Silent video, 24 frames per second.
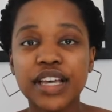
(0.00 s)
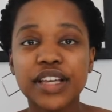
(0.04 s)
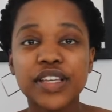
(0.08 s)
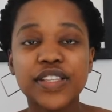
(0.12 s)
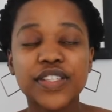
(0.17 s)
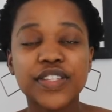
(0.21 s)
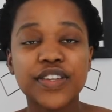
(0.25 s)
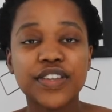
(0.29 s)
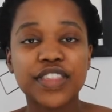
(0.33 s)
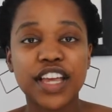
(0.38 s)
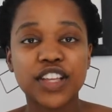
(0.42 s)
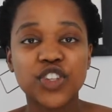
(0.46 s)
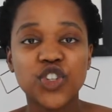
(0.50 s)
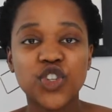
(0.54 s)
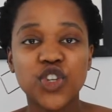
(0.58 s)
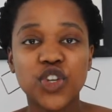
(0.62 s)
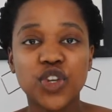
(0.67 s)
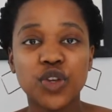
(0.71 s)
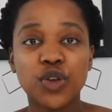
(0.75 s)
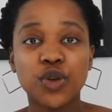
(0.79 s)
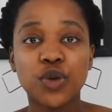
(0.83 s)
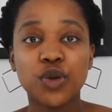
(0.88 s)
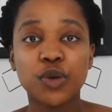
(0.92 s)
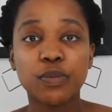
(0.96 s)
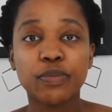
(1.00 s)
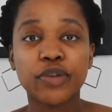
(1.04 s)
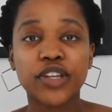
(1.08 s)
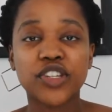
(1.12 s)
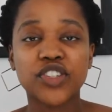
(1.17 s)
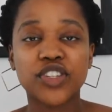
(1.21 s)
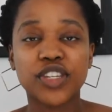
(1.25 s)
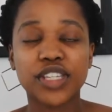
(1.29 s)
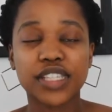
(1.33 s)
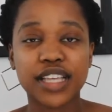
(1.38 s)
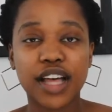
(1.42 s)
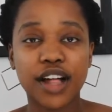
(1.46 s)
so that you
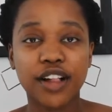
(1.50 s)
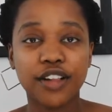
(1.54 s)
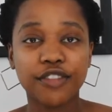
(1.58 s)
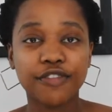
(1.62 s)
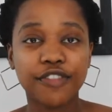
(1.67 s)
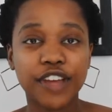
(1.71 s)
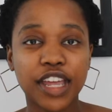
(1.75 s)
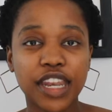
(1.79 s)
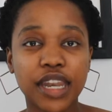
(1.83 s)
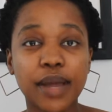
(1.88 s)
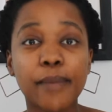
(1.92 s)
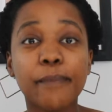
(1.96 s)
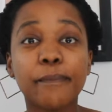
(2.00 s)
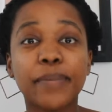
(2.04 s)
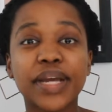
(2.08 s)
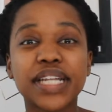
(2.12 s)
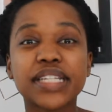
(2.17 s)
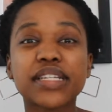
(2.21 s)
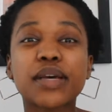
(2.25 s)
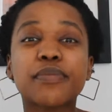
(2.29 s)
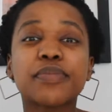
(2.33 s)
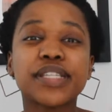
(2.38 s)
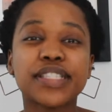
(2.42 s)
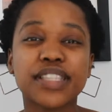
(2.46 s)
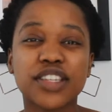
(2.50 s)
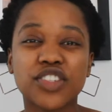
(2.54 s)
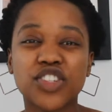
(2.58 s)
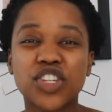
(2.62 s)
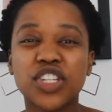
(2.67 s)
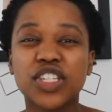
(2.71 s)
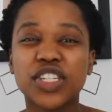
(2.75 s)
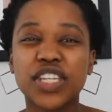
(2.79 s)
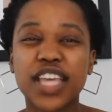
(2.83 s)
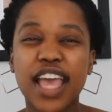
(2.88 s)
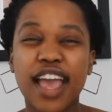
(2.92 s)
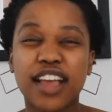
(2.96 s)
put yourself in a better
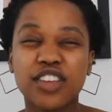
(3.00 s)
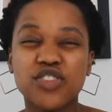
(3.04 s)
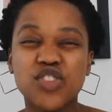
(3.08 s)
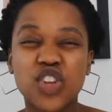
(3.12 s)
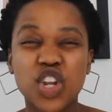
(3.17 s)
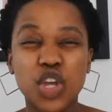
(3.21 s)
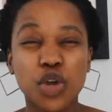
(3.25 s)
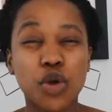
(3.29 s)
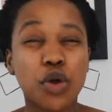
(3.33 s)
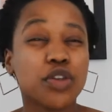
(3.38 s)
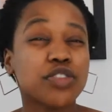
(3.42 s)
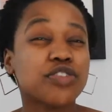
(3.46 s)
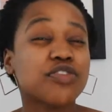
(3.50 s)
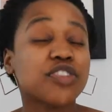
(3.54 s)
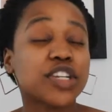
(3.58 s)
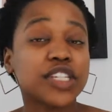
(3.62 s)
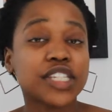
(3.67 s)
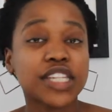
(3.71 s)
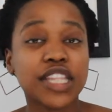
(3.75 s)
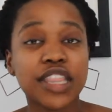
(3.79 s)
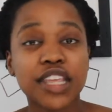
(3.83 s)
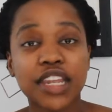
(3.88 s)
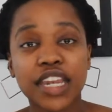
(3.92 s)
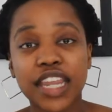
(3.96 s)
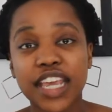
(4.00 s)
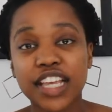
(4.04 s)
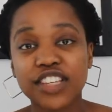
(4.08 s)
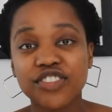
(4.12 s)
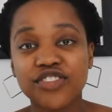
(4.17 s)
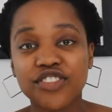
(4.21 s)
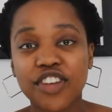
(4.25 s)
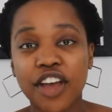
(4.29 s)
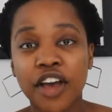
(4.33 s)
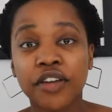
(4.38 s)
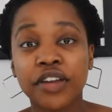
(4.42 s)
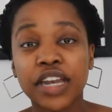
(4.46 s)
position to actually go through to the
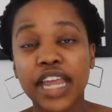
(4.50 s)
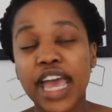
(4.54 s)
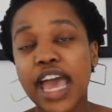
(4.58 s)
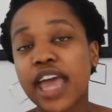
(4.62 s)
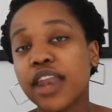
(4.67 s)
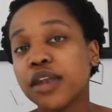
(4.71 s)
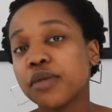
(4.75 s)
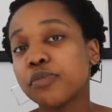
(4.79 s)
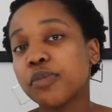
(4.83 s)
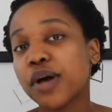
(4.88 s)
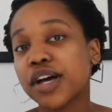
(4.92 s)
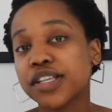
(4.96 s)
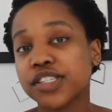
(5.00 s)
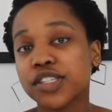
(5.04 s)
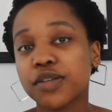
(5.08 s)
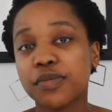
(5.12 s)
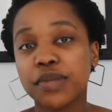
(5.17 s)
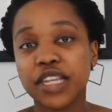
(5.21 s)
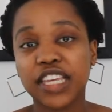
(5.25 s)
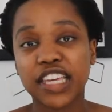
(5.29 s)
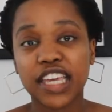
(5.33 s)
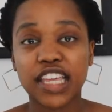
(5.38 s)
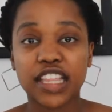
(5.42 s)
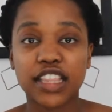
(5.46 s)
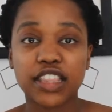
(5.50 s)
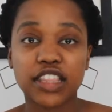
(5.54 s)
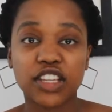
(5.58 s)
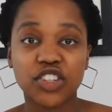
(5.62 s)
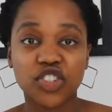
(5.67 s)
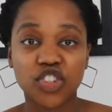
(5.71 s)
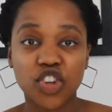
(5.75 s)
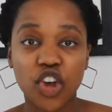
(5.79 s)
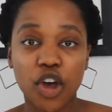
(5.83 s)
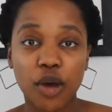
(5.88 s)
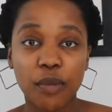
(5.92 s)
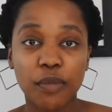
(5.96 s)
next round and possibly get the
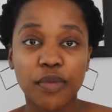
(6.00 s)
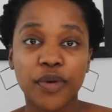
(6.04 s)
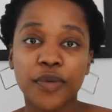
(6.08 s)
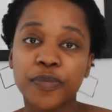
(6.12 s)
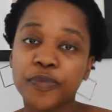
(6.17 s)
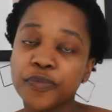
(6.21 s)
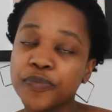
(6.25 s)
job.